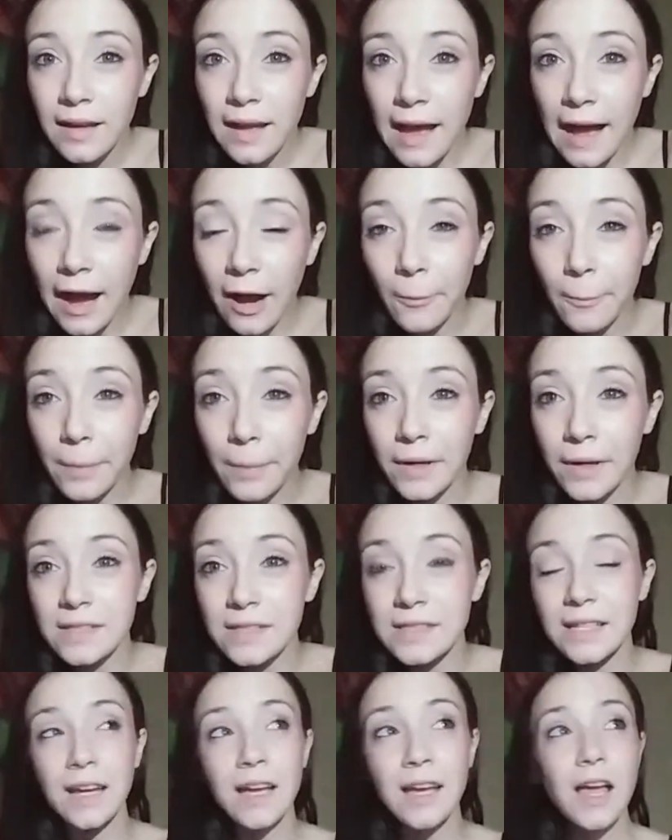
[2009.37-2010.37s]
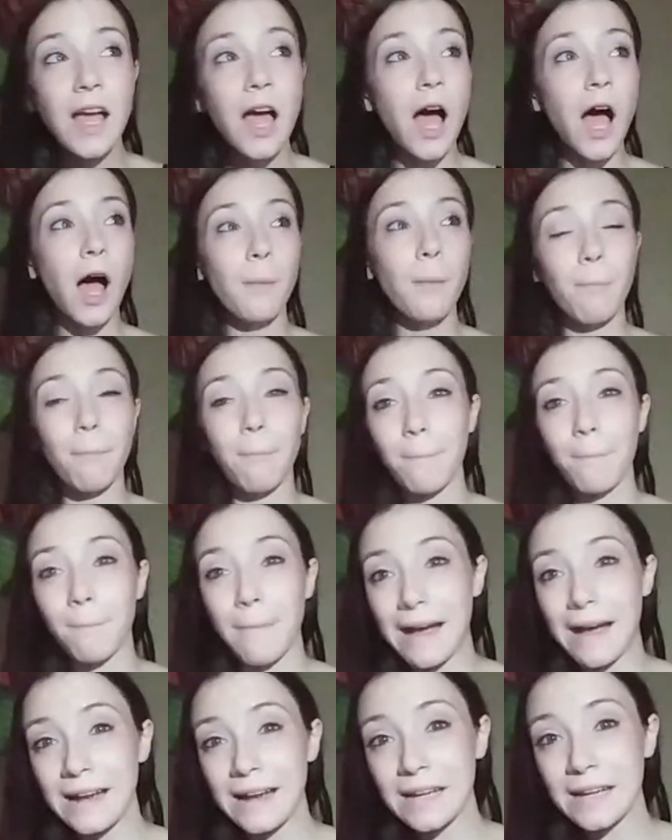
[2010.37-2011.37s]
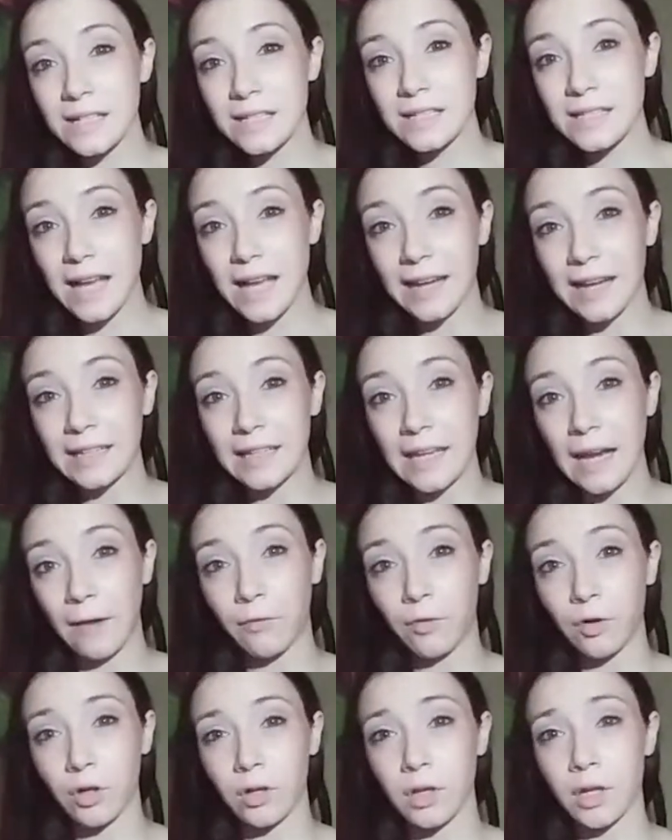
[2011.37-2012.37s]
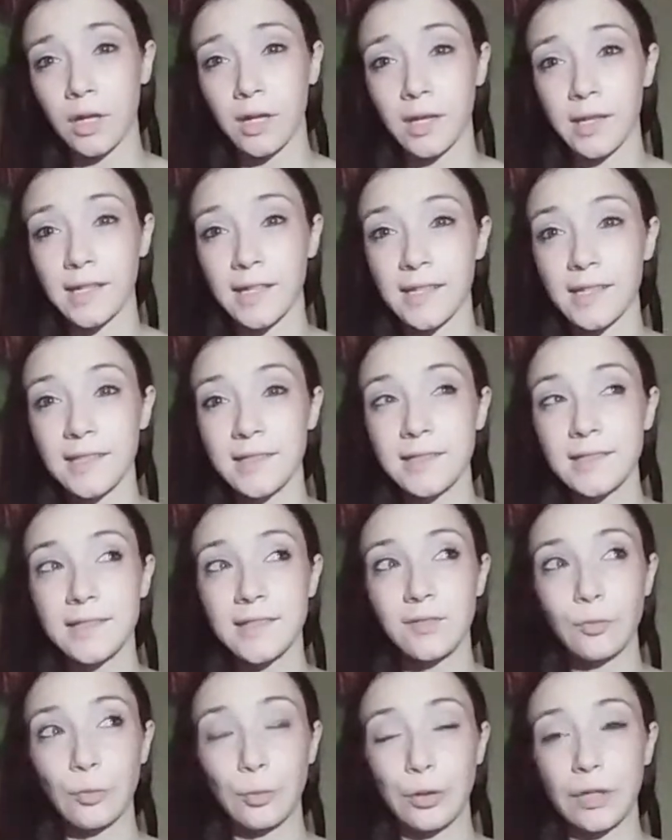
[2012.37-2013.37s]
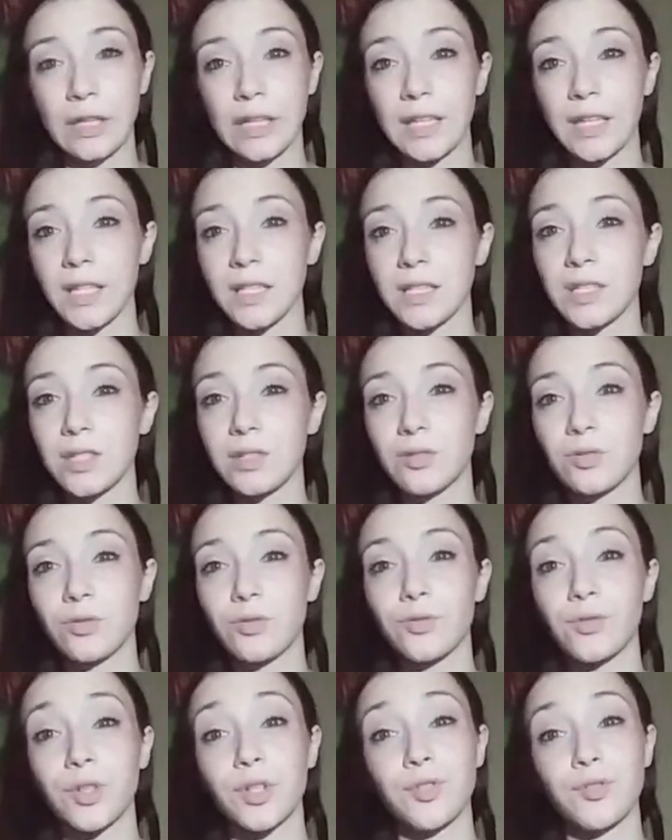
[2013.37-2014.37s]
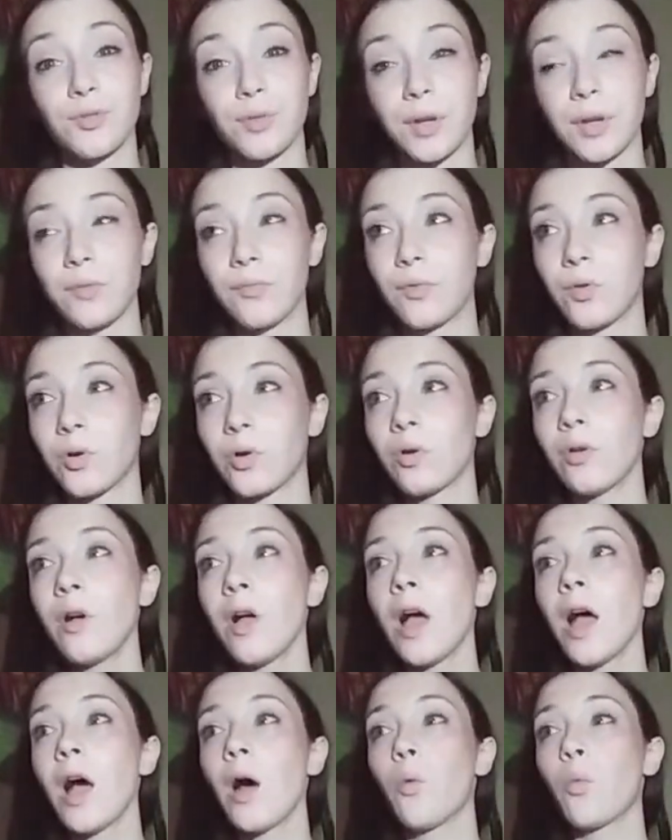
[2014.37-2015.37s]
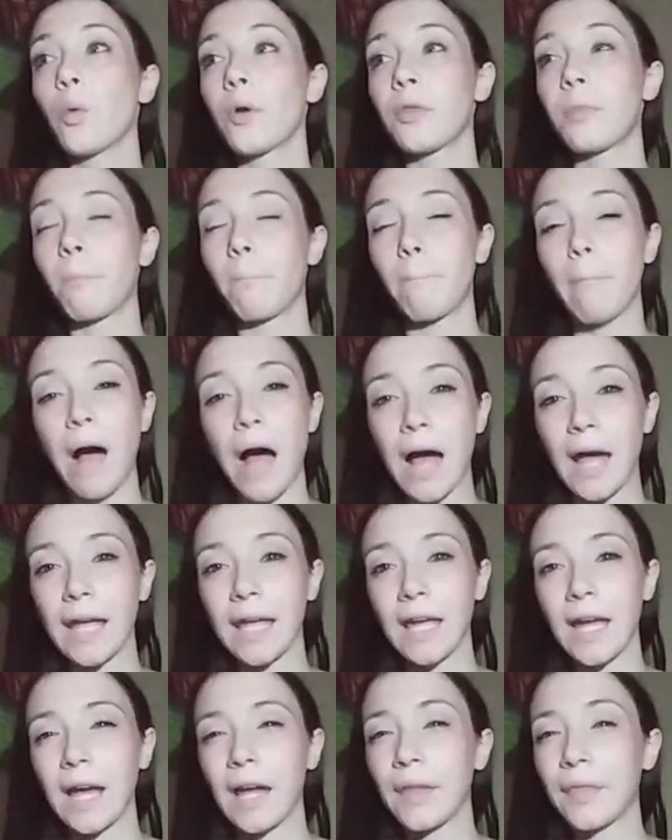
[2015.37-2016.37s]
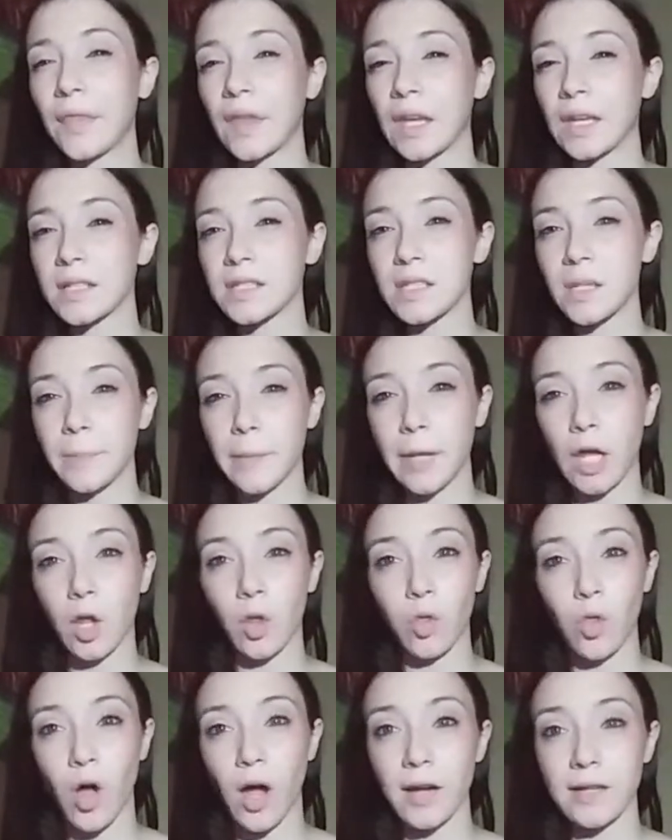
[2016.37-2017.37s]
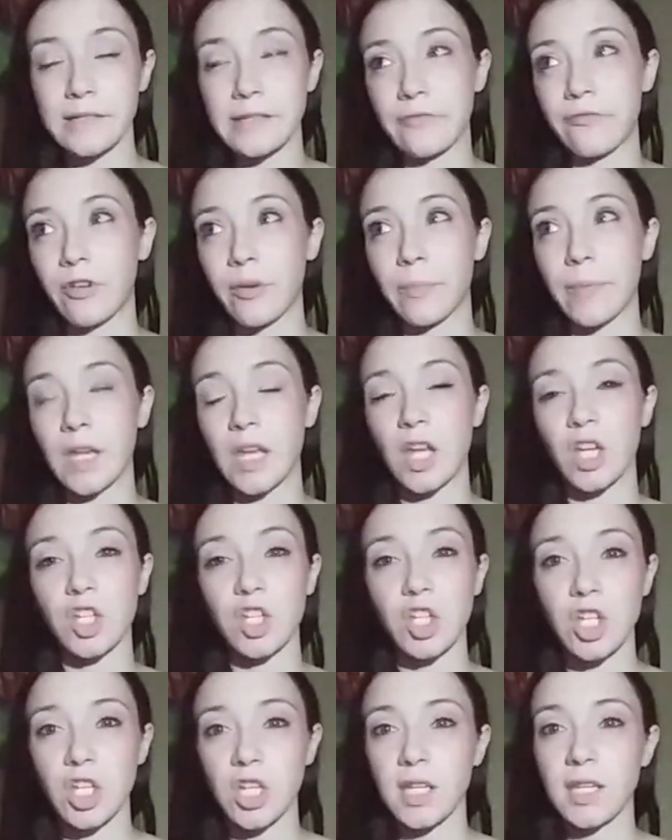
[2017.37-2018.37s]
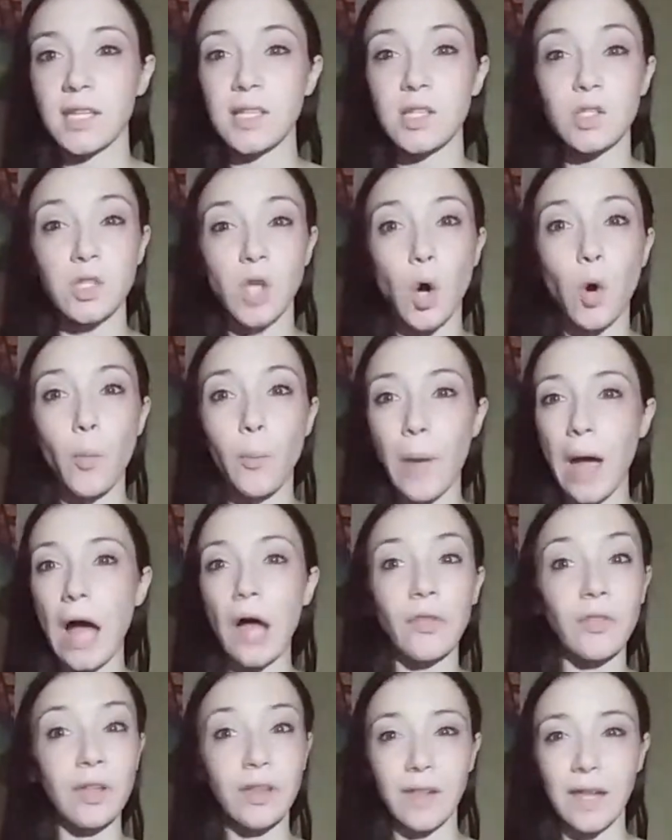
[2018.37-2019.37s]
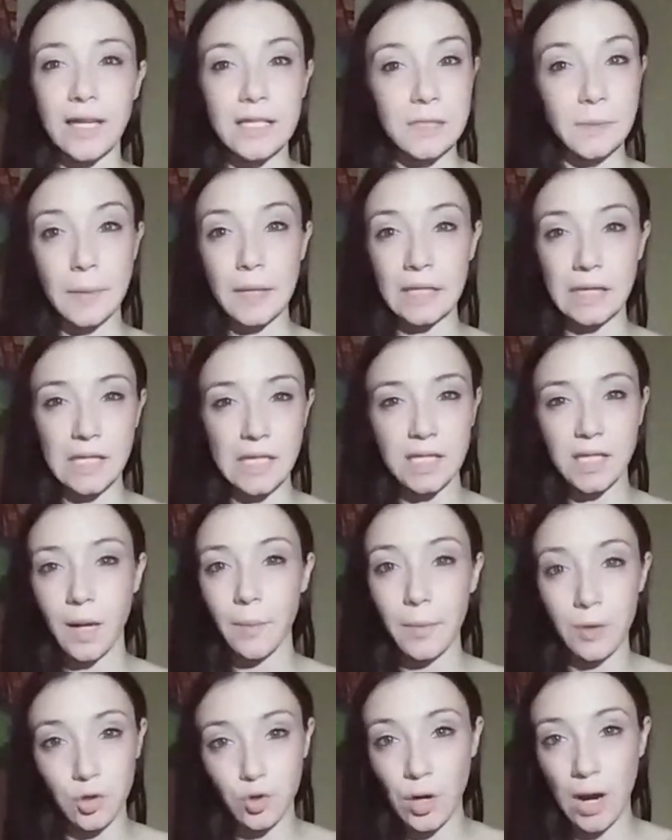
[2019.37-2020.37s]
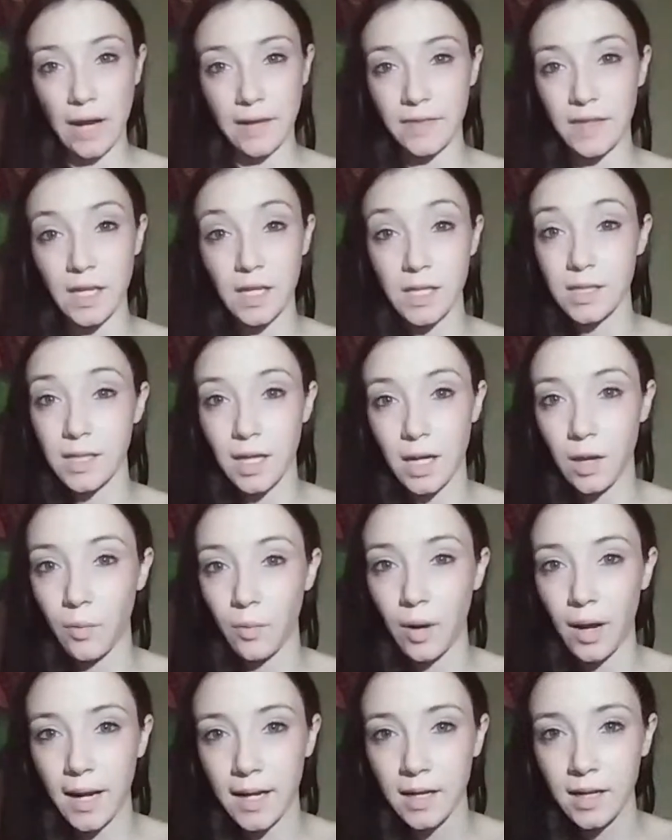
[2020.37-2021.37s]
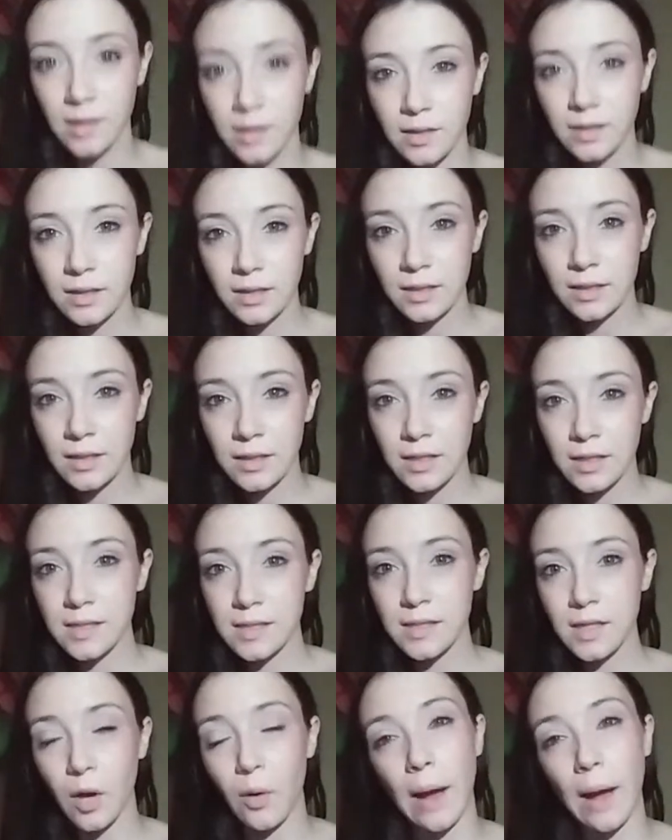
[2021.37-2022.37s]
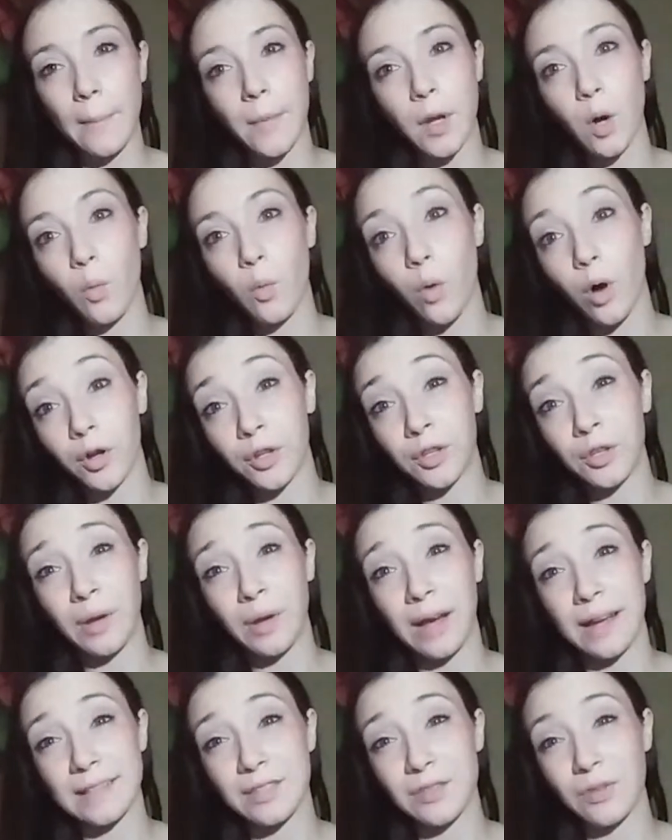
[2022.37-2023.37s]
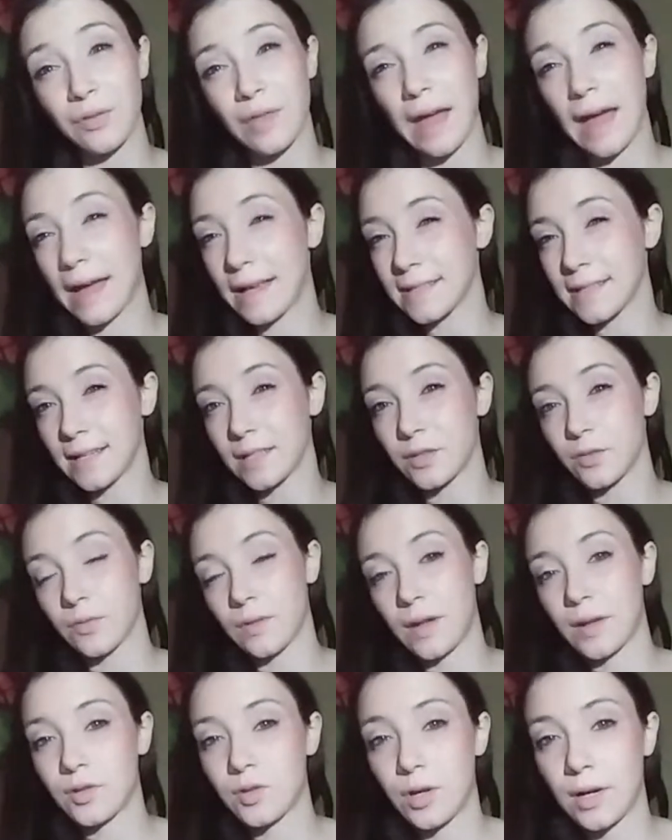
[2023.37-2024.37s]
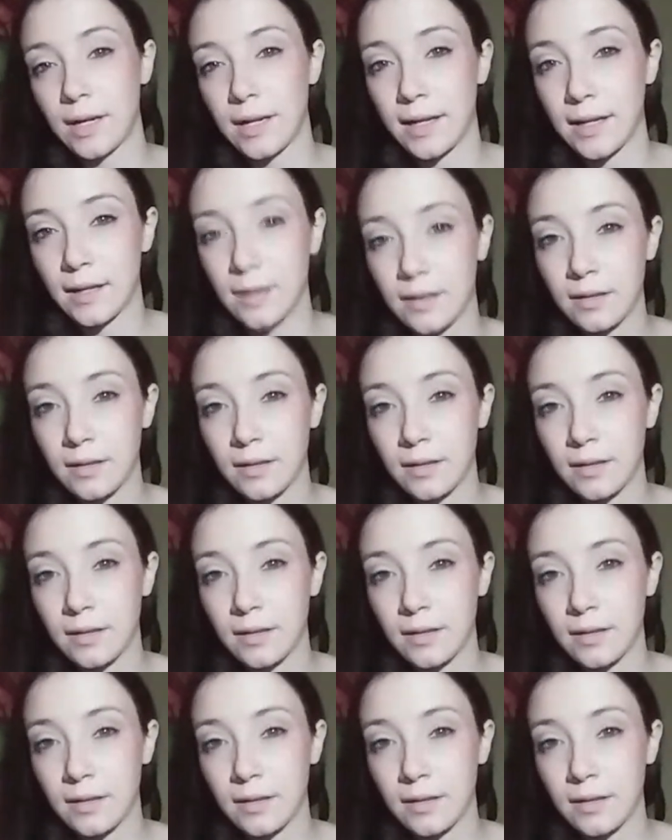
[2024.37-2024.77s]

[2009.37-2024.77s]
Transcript: Alberta. Max, I never could really get to do the retrieval. With Maya, I think it's going to be a lot different because she's so mouthy and likes to pick things up and drag things anyway. So I'm going to walk you guys through that as I do that training.